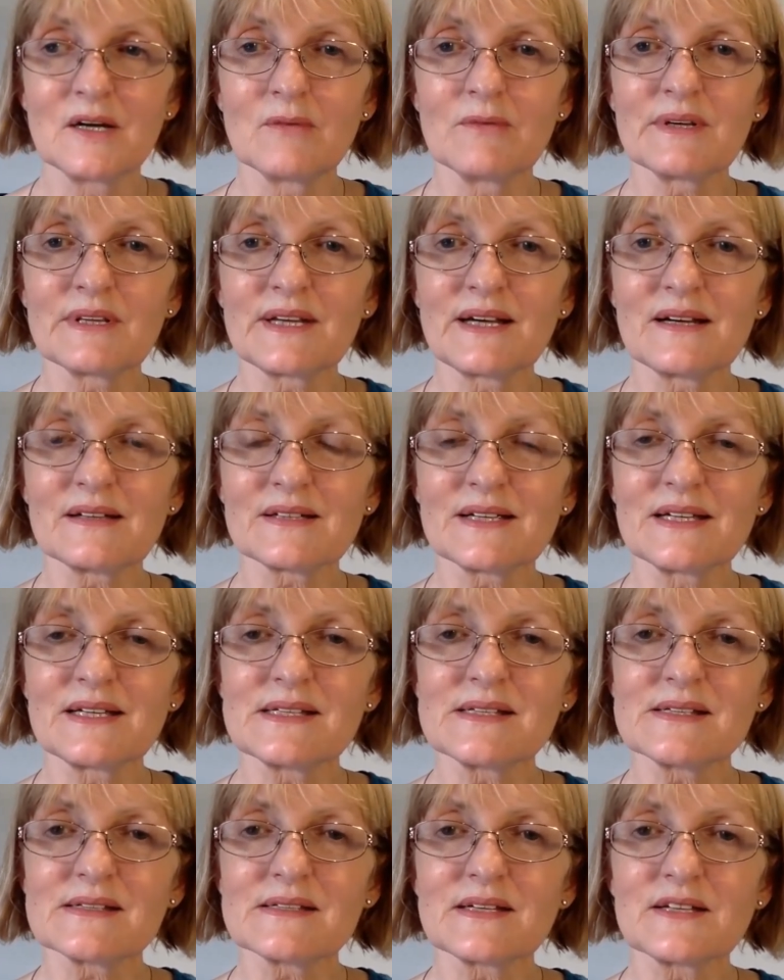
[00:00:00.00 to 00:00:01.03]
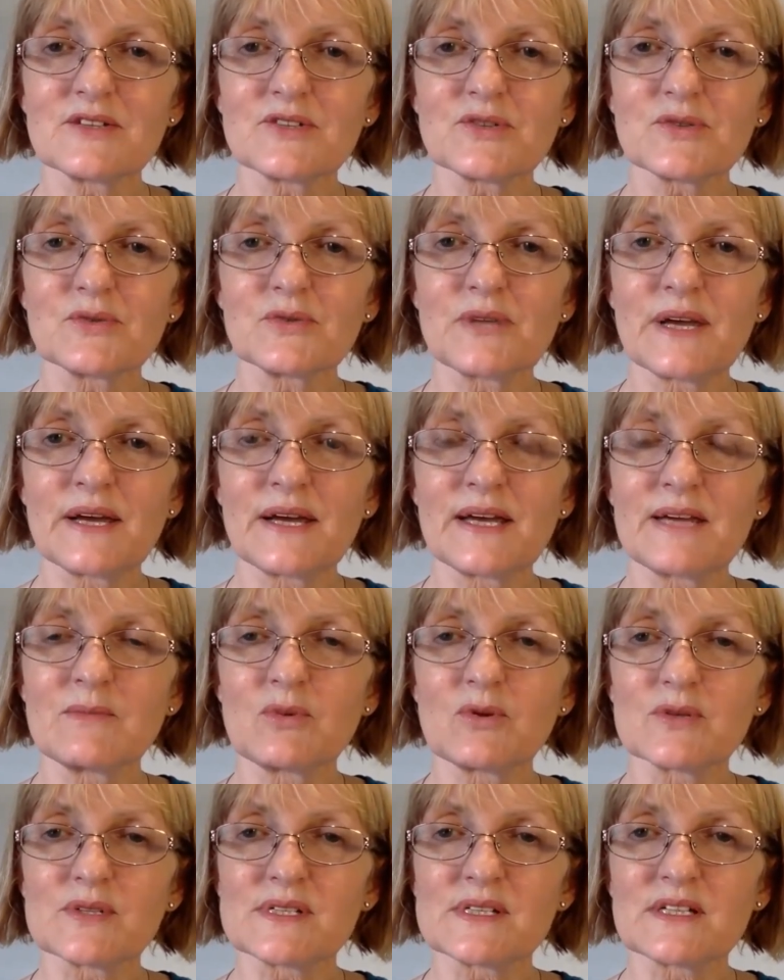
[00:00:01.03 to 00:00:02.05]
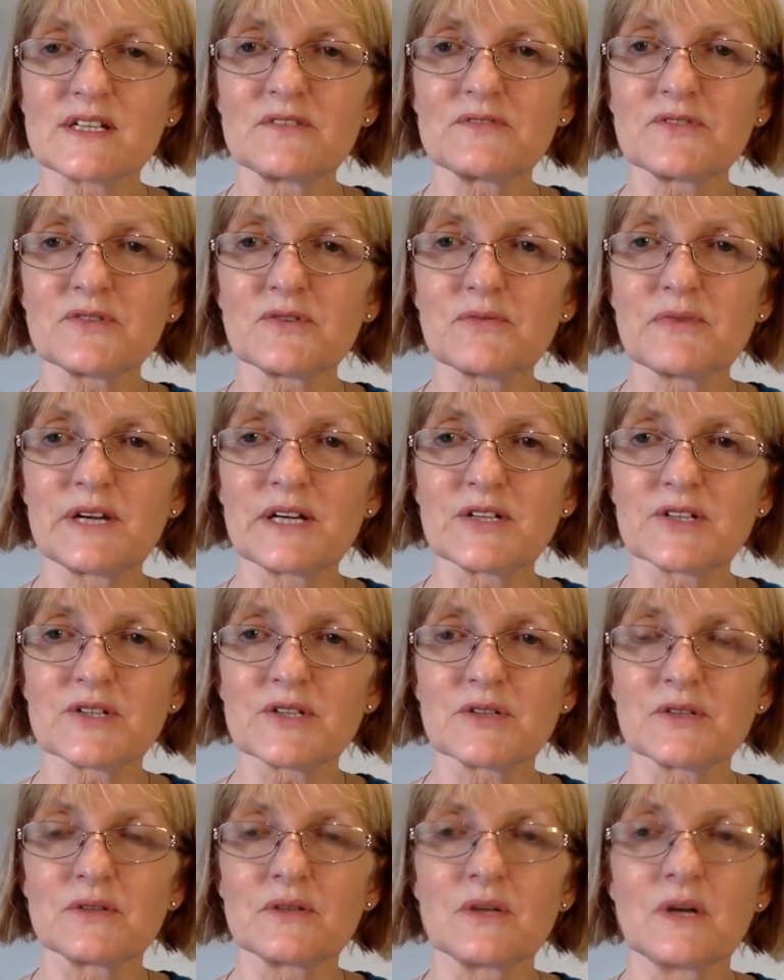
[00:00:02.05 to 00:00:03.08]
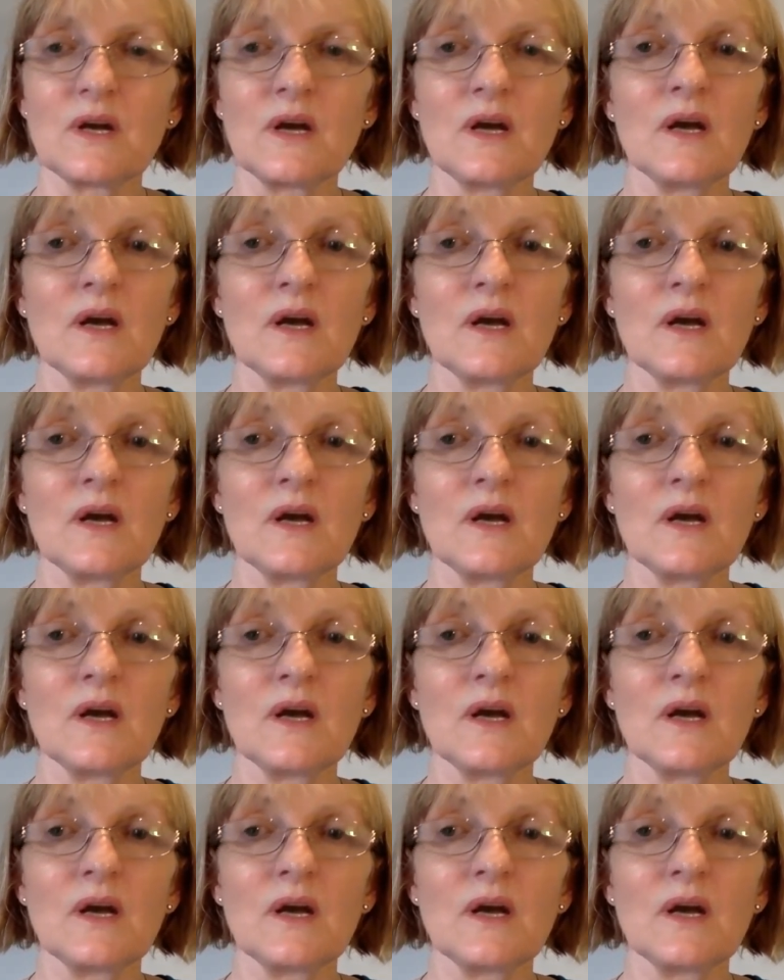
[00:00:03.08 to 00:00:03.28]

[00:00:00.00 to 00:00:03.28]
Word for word: without any central aim or self direction,